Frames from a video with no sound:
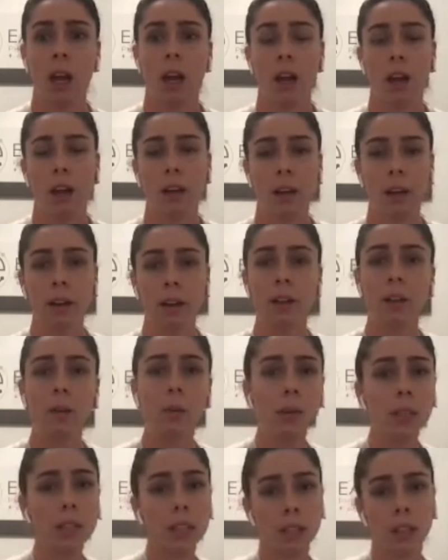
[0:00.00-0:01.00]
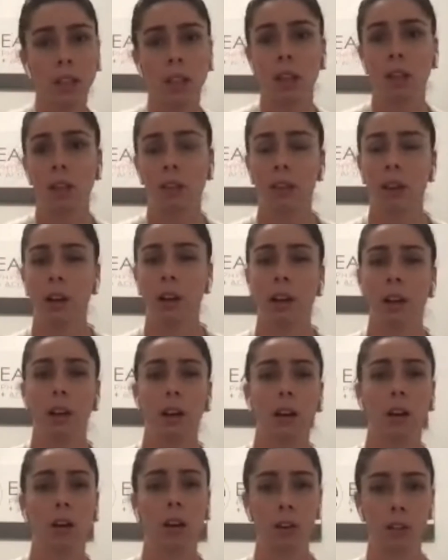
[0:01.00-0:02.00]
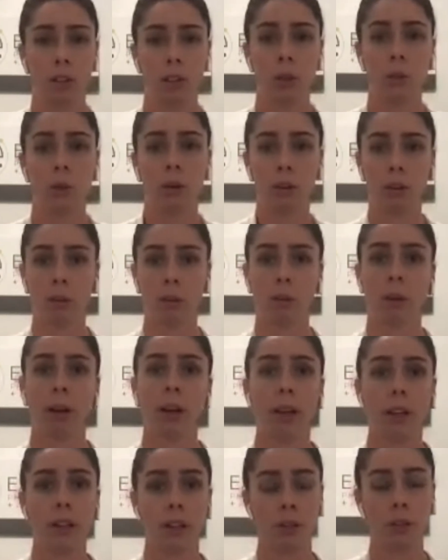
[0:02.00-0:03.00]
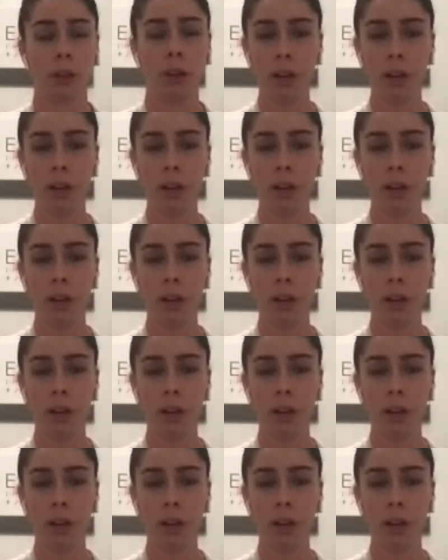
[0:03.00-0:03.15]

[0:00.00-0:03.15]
And I always think that osteoarthritis or